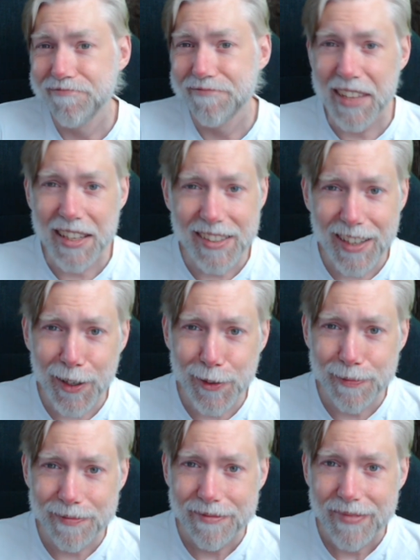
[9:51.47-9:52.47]
There you go.
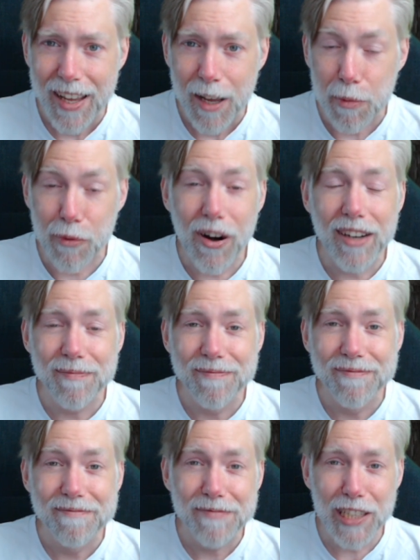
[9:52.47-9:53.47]
But right,
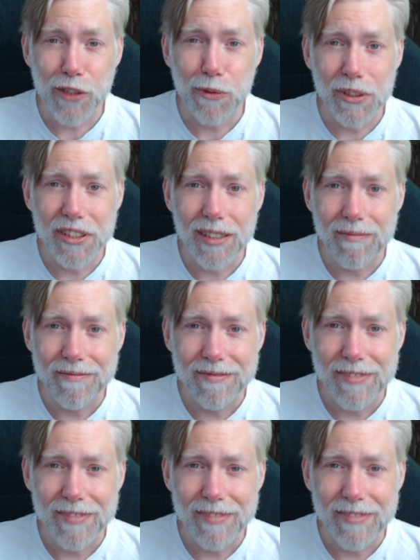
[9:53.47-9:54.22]
thanks for watching.